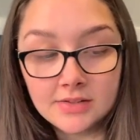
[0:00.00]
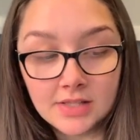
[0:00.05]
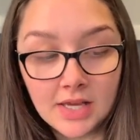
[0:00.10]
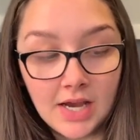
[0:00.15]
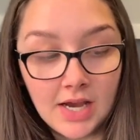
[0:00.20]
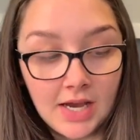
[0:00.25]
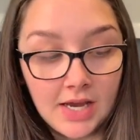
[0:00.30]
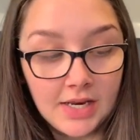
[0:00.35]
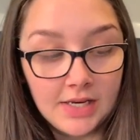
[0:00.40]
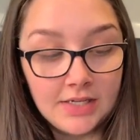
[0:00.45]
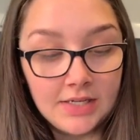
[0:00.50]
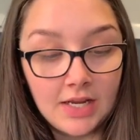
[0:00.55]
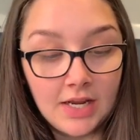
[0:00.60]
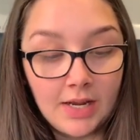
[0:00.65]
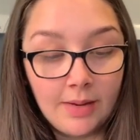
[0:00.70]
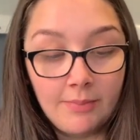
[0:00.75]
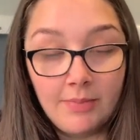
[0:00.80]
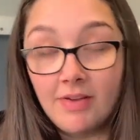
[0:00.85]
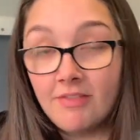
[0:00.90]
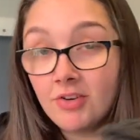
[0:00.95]
and
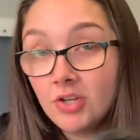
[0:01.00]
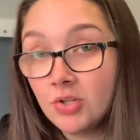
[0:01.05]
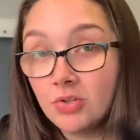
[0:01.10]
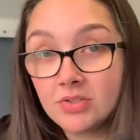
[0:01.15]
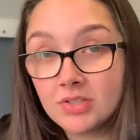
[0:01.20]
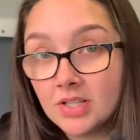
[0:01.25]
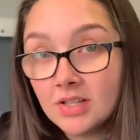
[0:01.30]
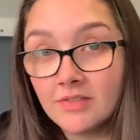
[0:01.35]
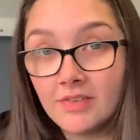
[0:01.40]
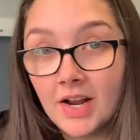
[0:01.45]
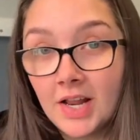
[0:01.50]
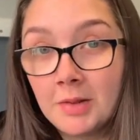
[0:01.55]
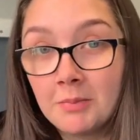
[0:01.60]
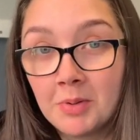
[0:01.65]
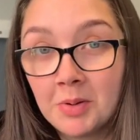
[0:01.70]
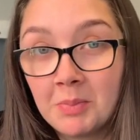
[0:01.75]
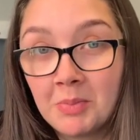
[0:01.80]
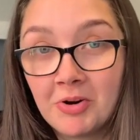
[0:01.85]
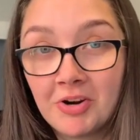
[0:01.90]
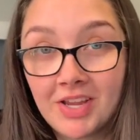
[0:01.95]
I'm never using the violet
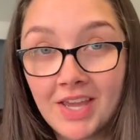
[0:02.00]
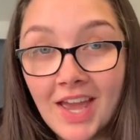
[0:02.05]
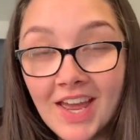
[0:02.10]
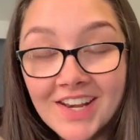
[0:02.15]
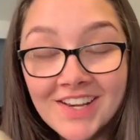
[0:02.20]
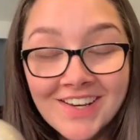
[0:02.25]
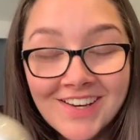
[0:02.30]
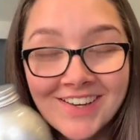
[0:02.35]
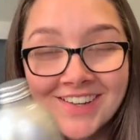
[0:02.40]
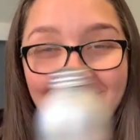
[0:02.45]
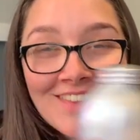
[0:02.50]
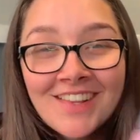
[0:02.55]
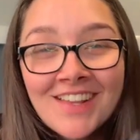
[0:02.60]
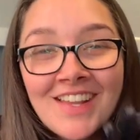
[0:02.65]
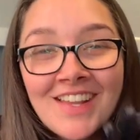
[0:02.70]
monomer again.